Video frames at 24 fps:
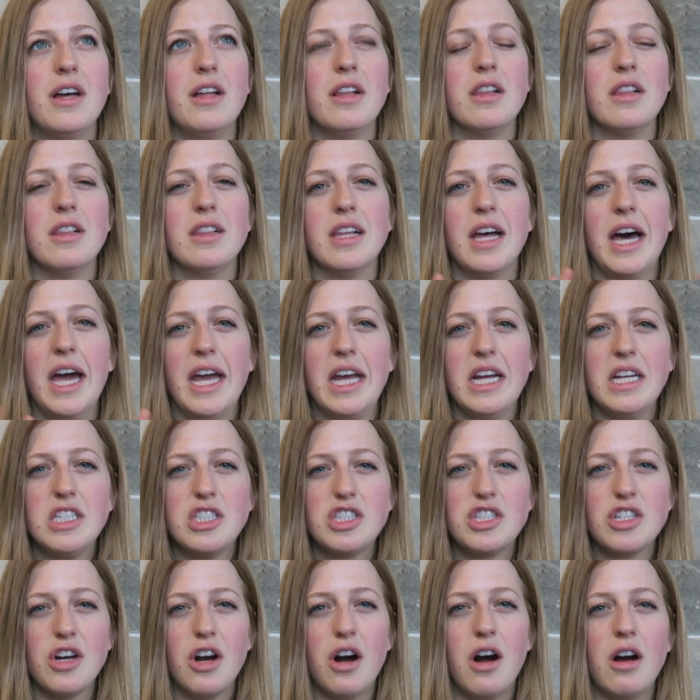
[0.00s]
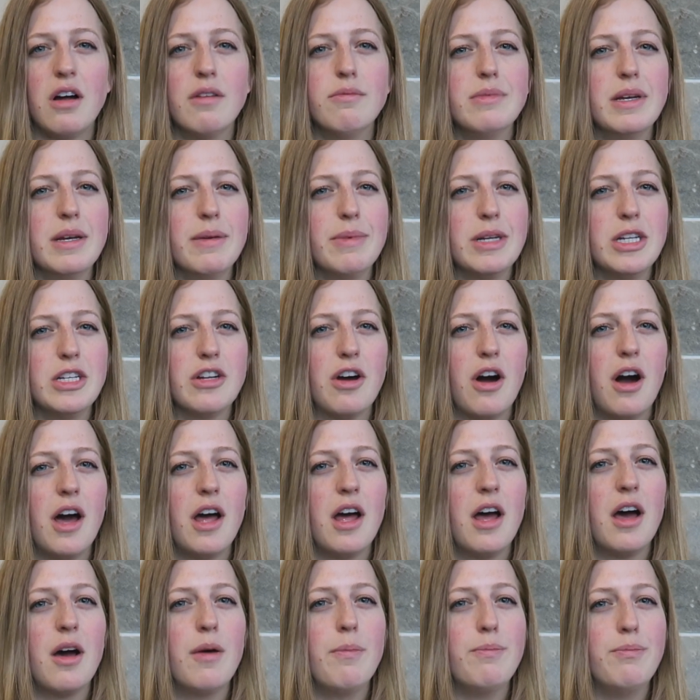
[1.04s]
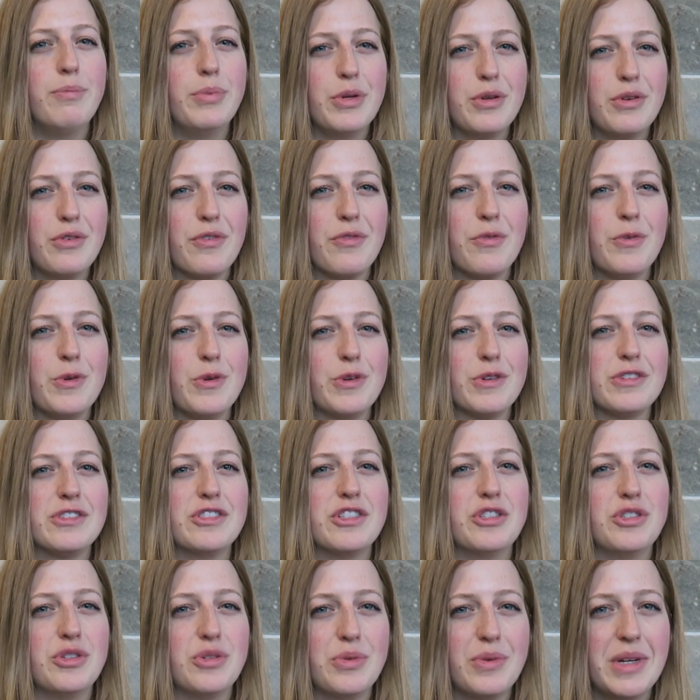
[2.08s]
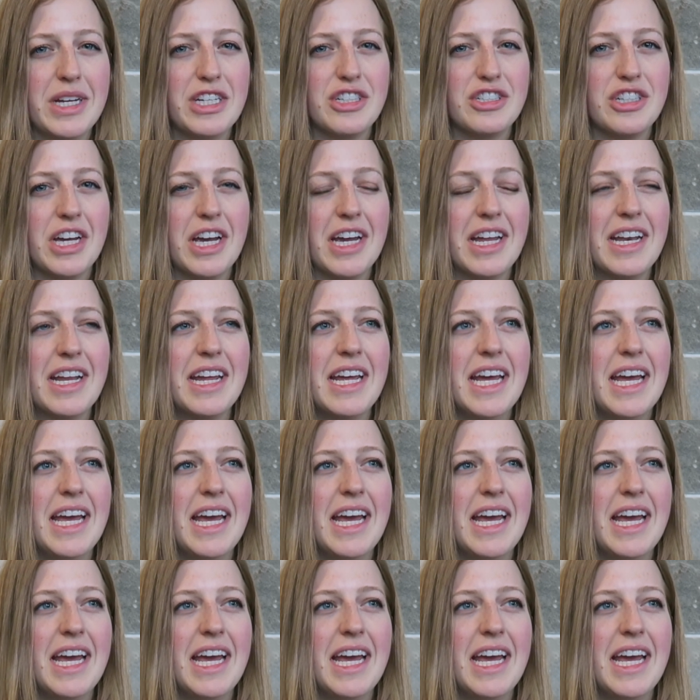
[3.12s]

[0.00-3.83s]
light on maybe not a beautiful situation.